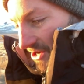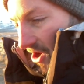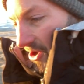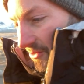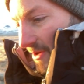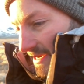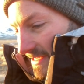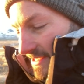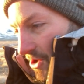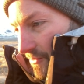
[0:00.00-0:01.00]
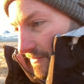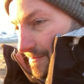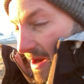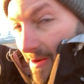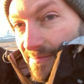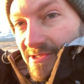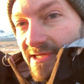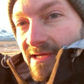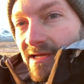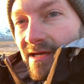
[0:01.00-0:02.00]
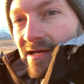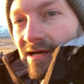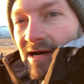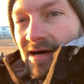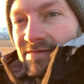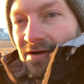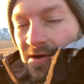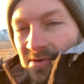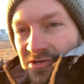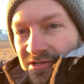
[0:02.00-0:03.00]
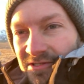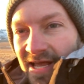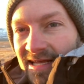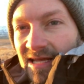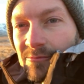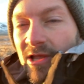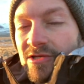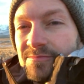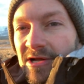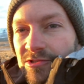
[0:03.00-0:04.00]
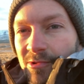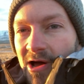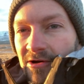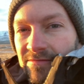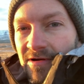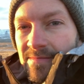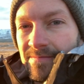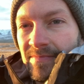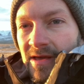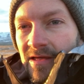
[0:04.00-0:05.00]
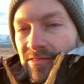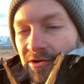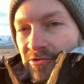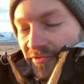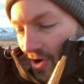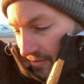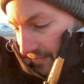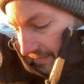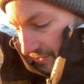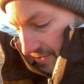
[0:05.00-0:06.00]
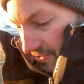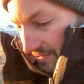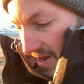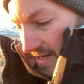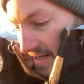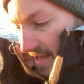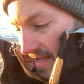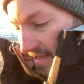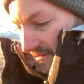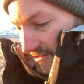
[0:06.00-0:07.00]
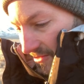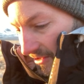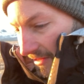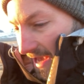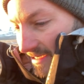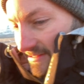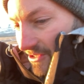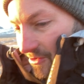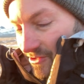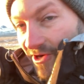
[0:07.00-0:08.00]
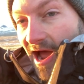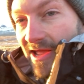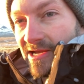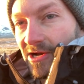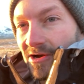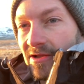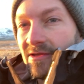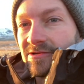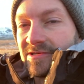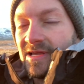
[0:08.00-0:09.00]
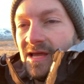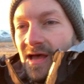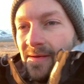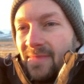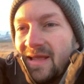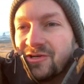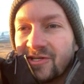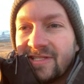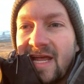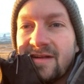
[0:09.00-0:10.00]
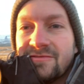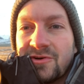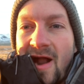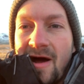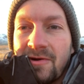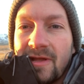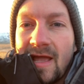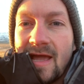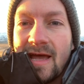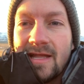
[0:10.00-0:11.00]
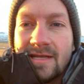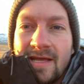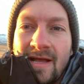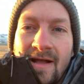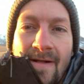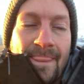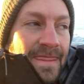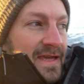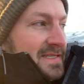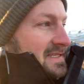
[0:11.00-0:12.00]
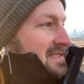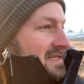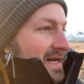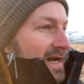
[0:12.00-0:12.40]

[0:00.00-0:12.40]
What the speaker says: are already overpumped. Farmers are taking way too much water from those aquifers already, and so the land is going dry here. There's a major state of drought, and this